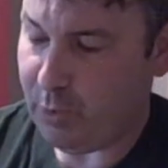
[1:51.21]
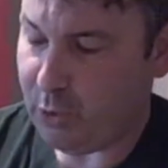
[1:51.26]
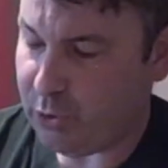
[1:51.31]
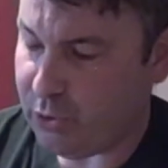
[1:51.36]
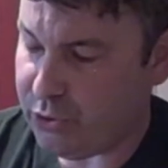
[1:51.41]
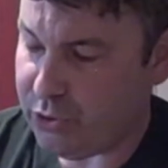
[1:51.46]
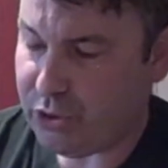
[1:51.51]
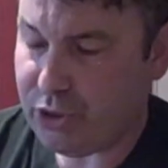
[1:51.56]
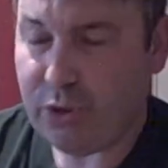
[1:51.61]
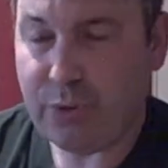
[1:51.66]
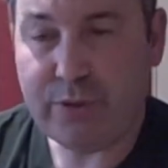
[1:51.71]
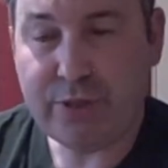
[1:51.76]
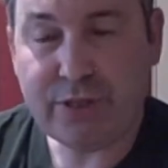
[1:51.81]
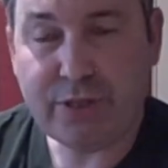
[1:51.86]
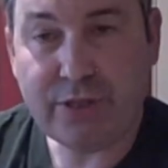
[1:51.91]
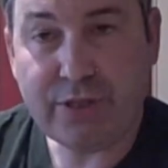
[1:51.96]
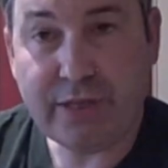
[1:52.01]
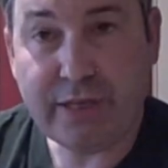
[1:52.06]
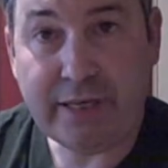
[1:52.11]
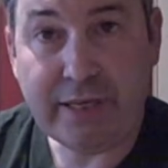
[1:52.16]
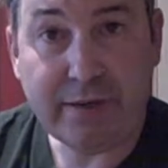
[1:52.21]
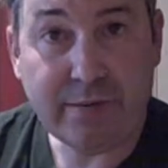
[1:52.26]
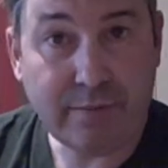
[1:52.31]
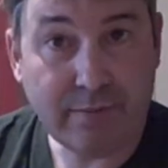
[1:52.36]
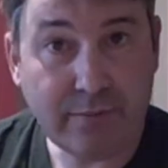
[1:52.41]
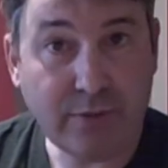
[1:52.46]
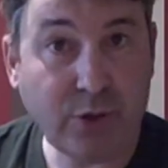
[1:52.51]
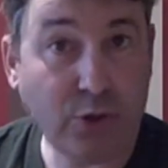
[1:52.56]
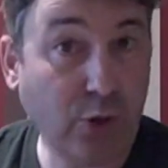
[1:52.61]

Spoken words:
not going to go into the